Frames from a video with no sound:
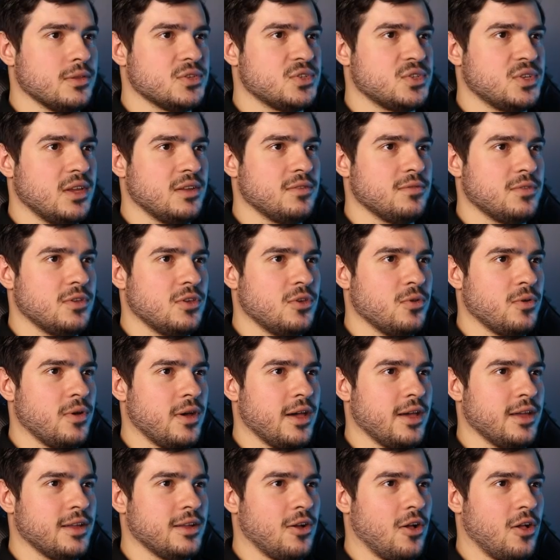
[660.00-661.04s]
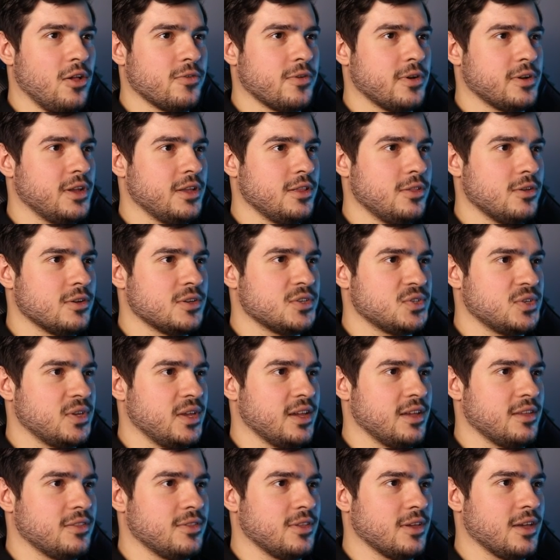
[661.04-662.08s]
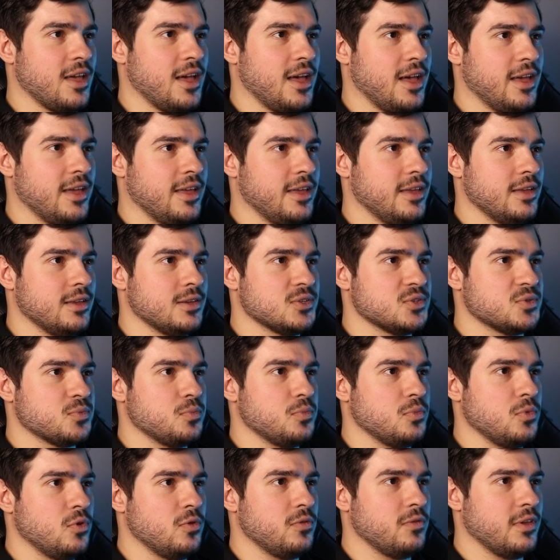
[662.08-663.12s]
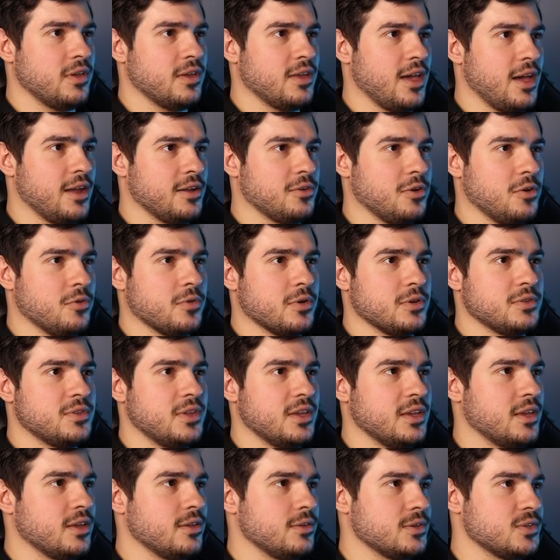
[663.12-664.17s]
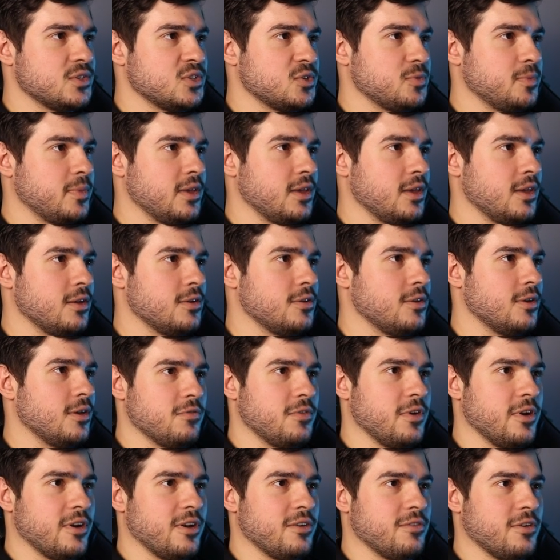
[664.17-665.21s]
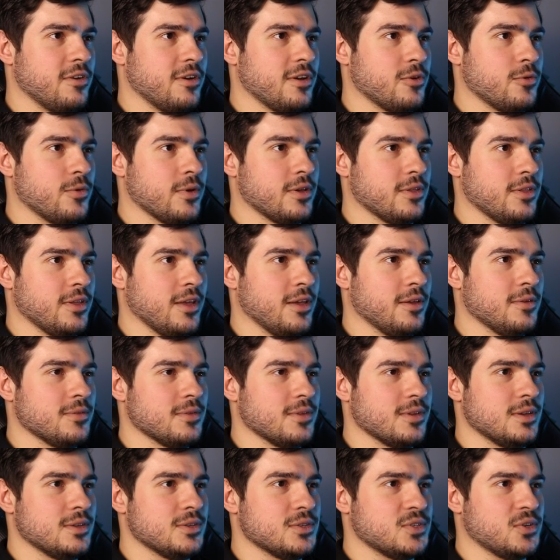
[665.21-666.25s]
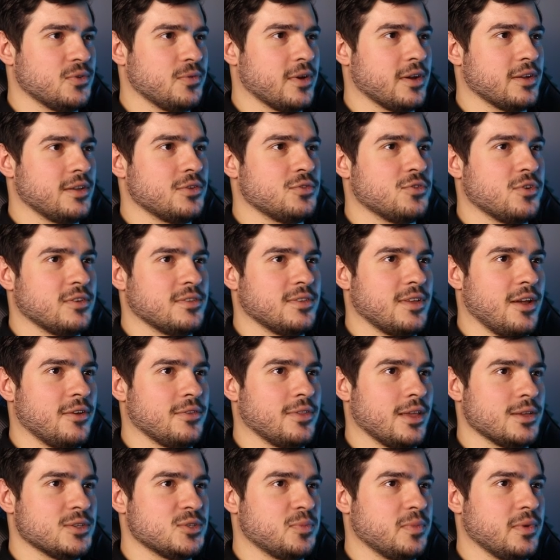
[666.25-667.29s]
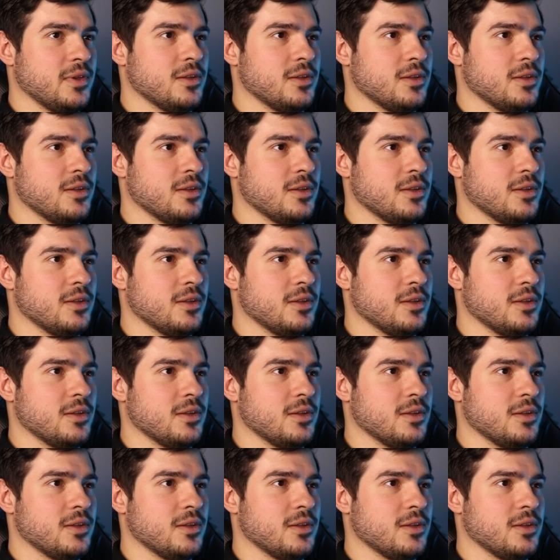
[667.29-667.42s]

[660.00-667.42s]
in the scene view, it already looks like the guy is moving at a ridiculous speed very, very quickly. So we're going to turn down that